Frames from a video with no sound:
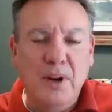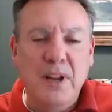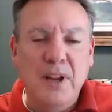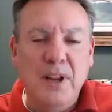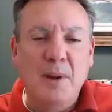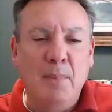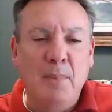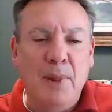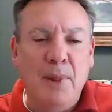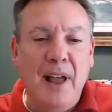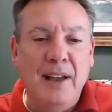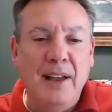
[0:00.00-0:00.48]
are you
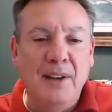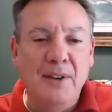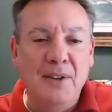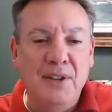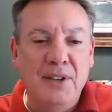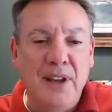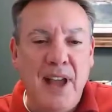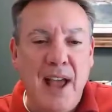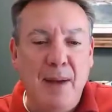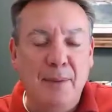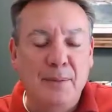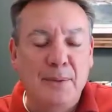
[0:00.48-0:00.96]
implying?
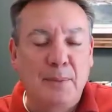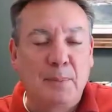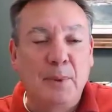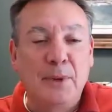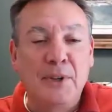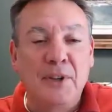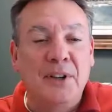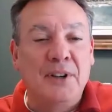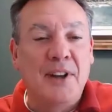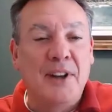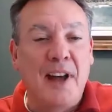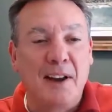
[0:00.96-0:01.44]

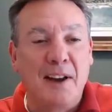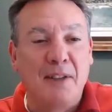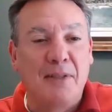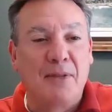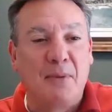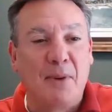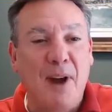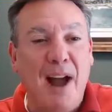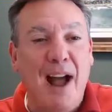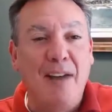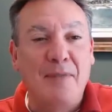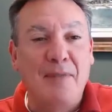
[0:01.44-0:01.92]
Jasper's not a
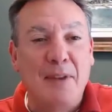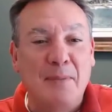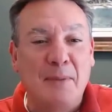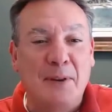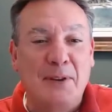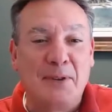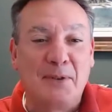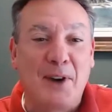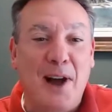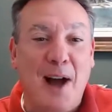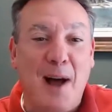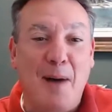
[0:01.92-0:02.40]
thriving
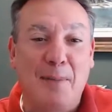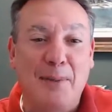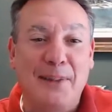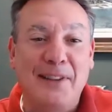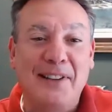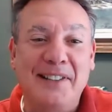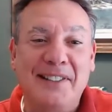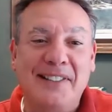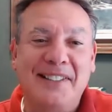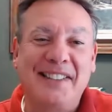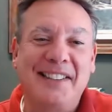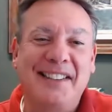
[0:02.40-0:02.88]

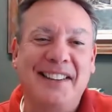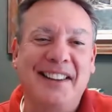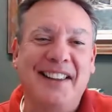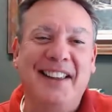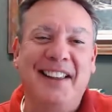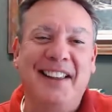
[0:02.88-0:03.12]
metropolis?